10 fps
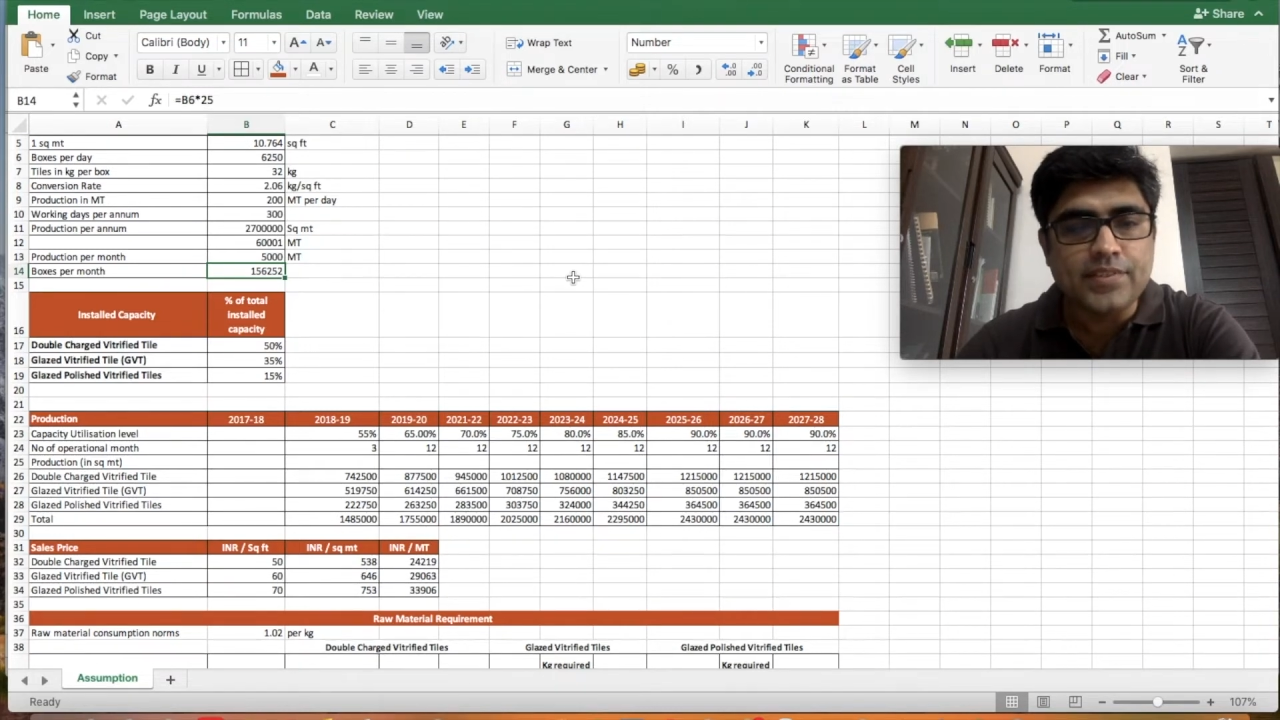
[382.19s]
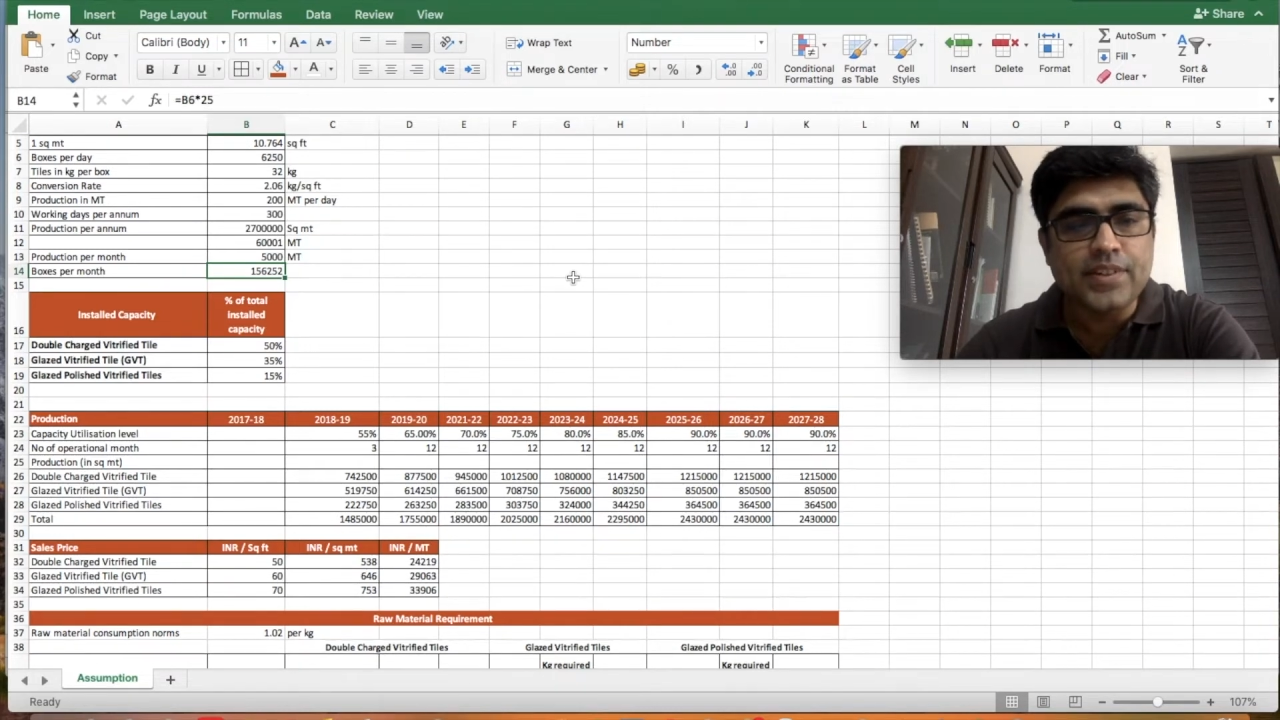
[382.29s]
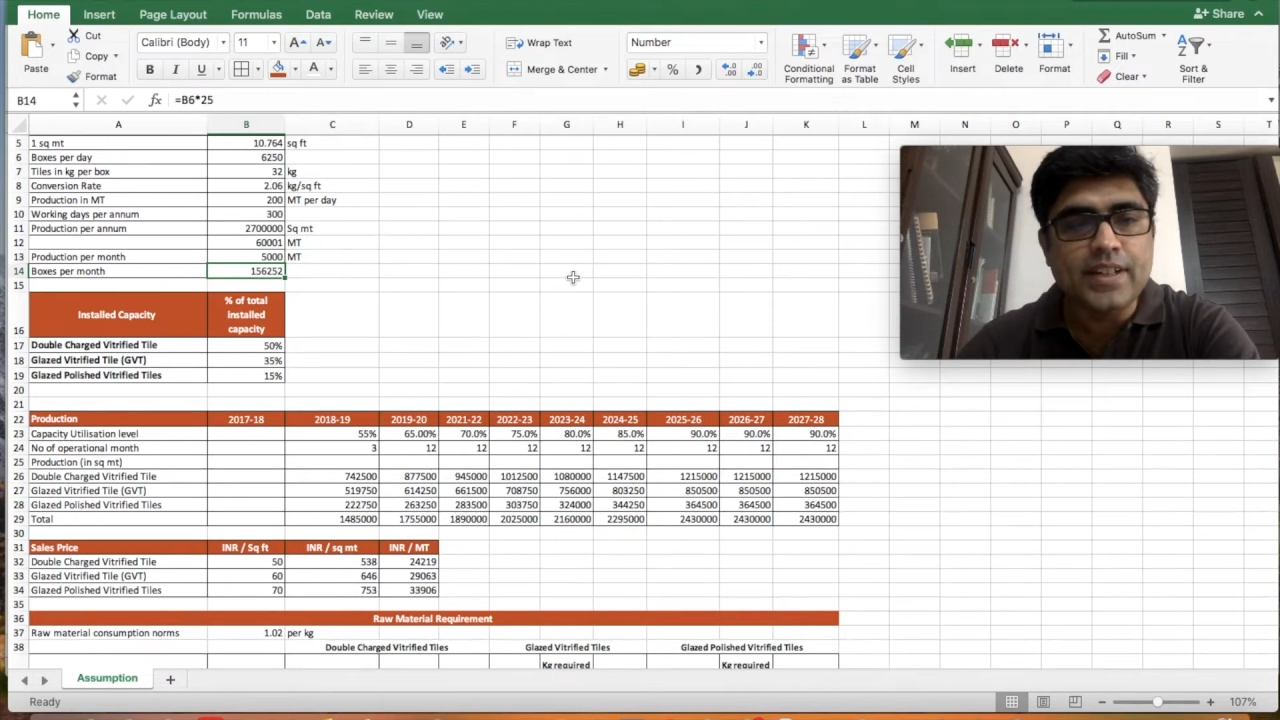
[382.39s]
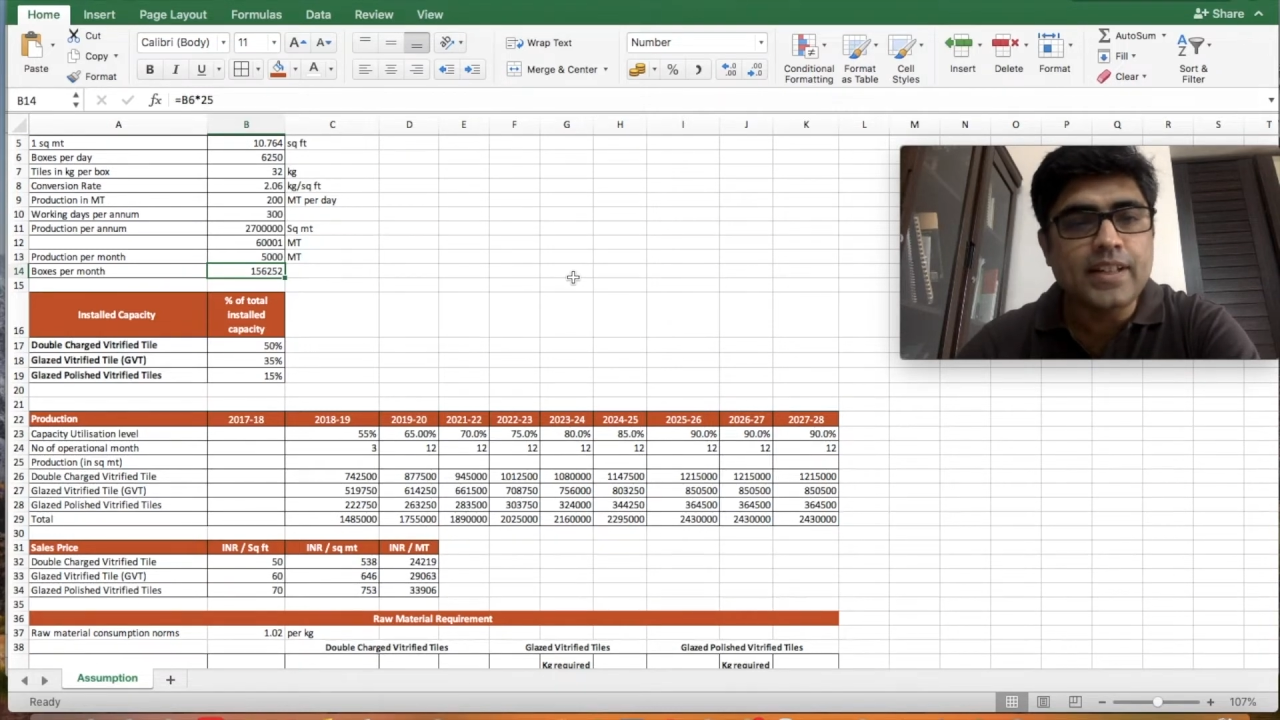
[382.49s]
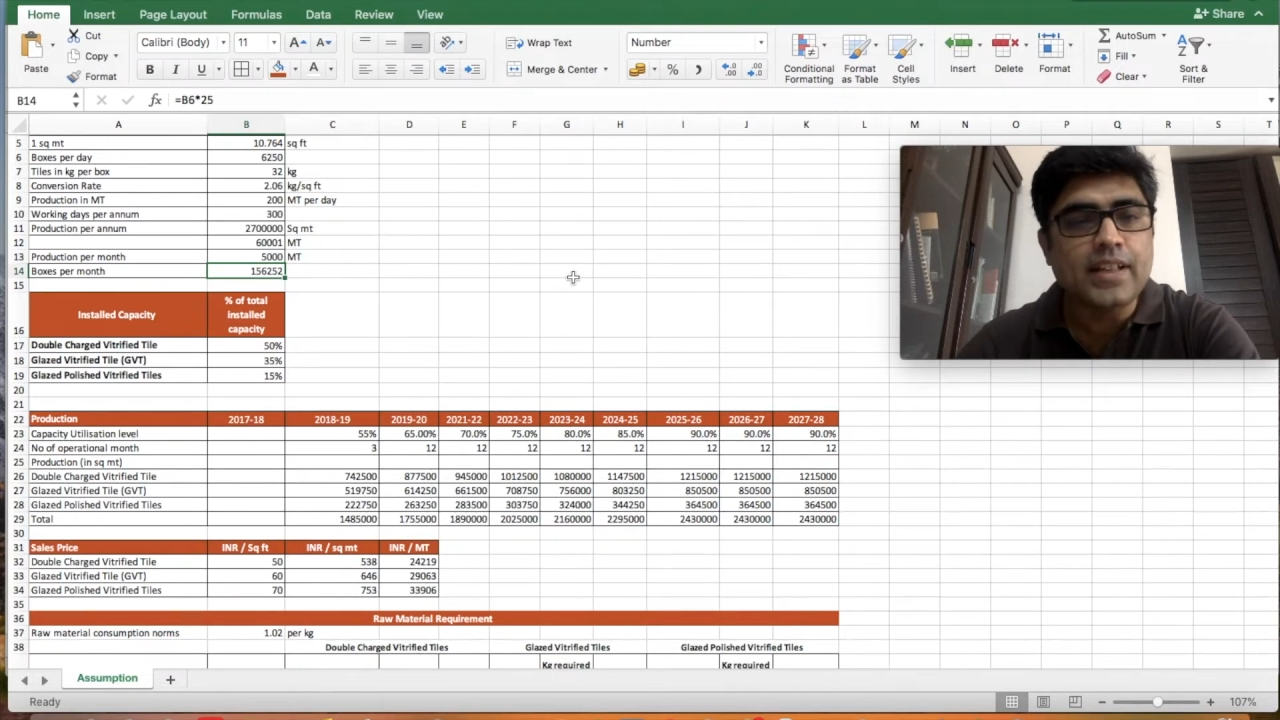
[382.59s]

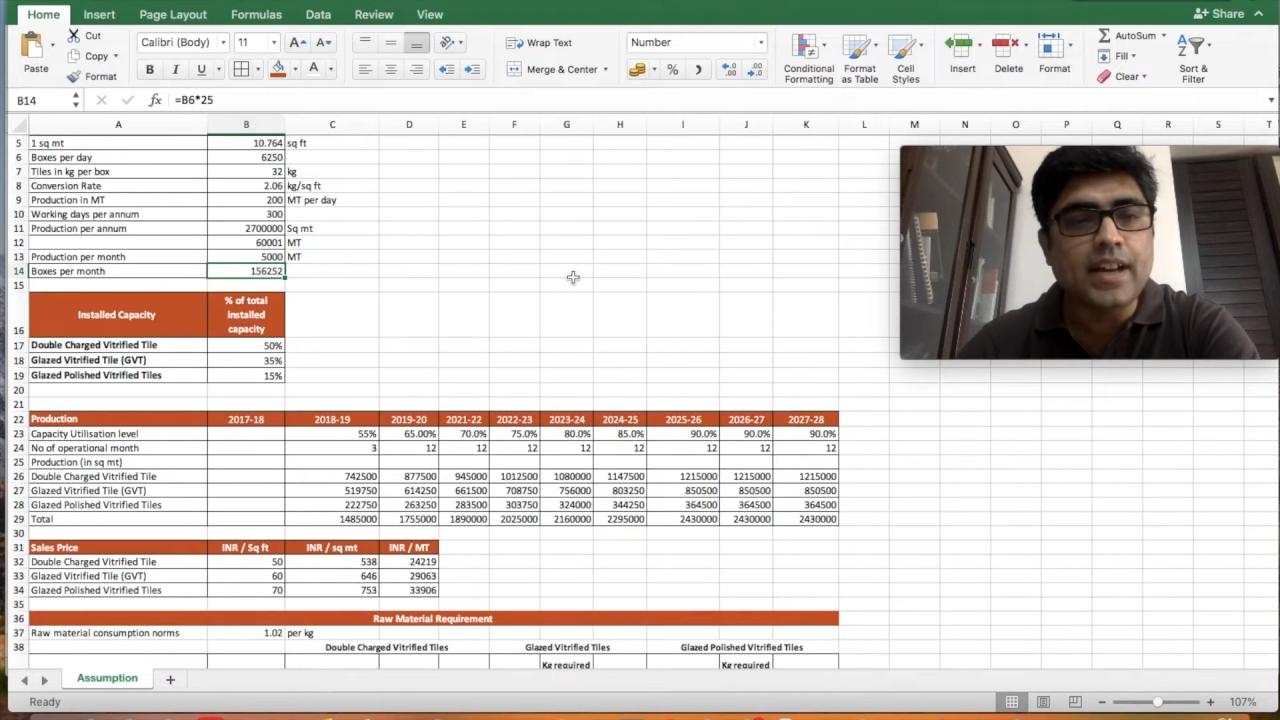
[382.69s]
right?